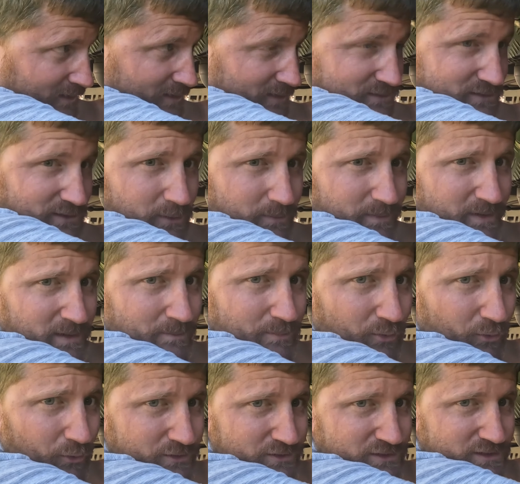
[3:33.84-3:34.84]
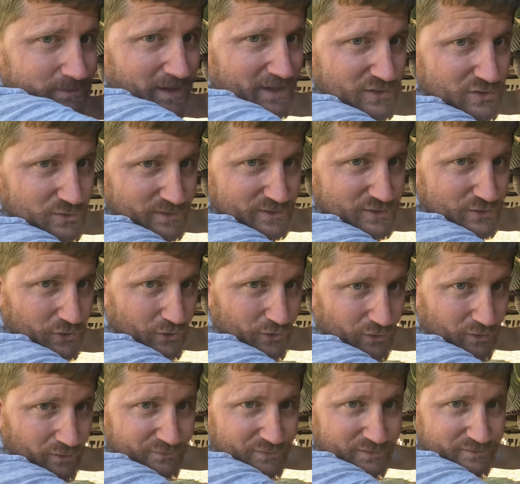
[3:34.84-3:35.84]
So it'll be important to make sure we turn
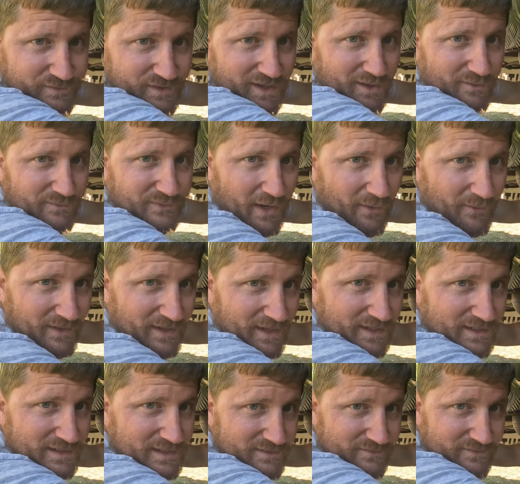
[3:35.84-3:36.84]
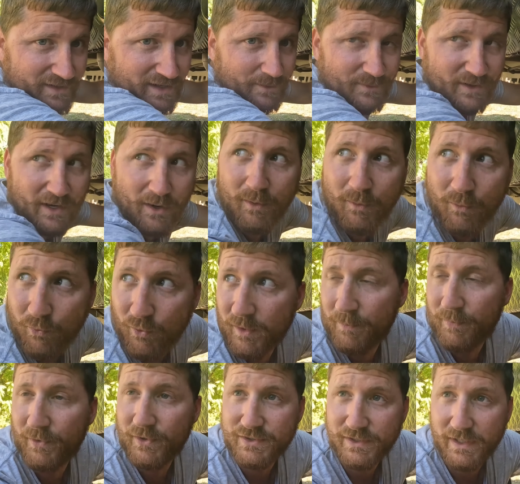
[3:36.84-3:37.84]
off the valve going into the van. We don't want water
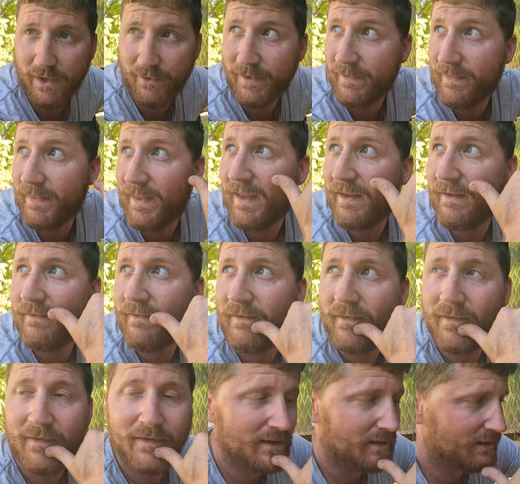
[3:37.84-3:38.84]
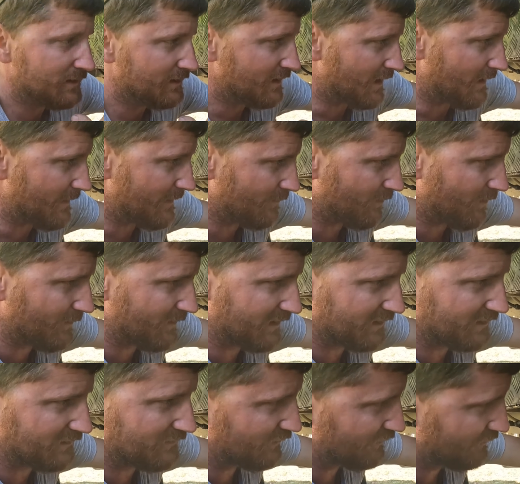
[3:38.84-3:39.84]
pressure going in there. And then what we're
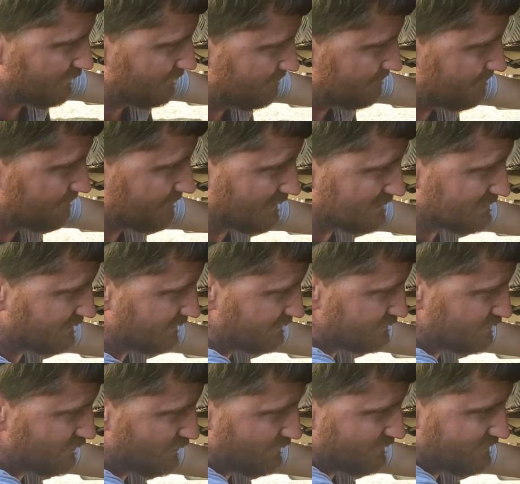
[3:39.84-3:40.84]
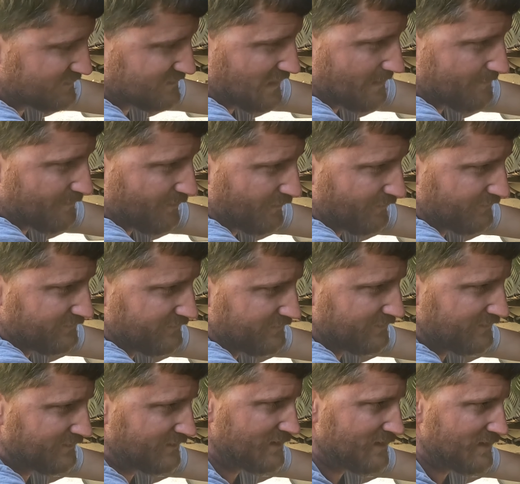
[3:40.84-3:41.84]
going to do is I'm going to turn this tap on,
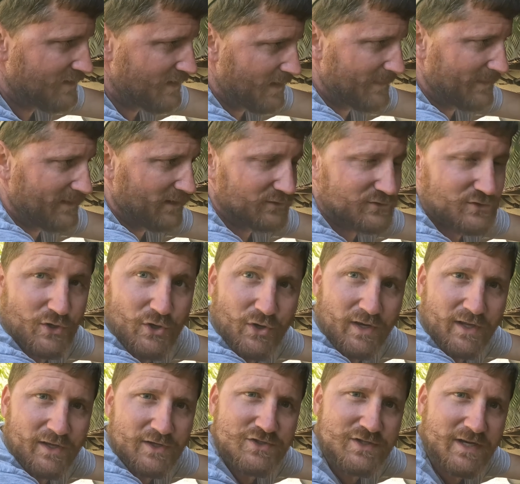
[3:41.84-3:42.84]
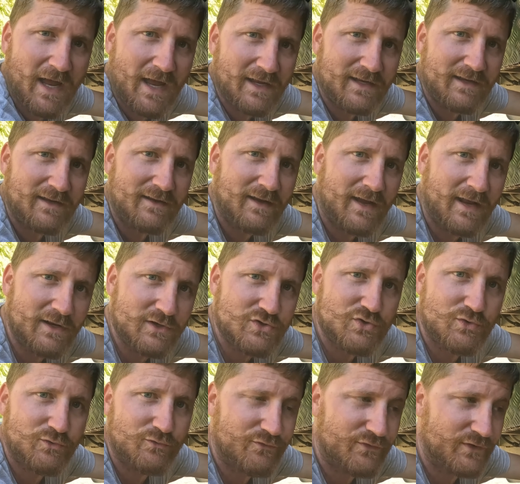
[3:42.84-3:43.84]
and then I'll turn each tank and it
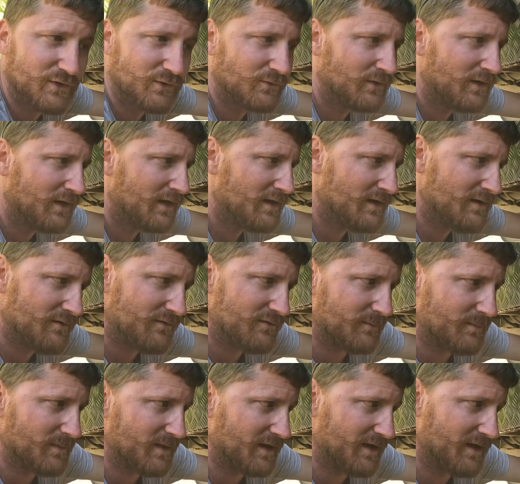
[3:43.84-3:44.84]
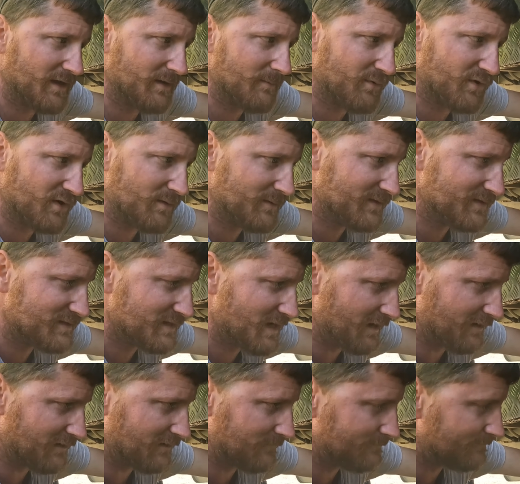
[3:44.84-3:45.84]
should fill from the bottom of the
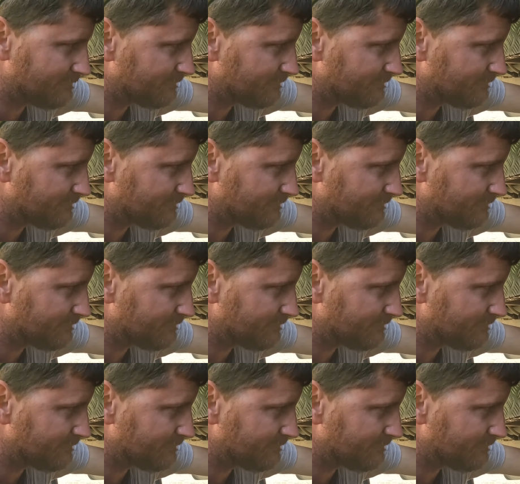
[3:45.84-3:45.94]
tank.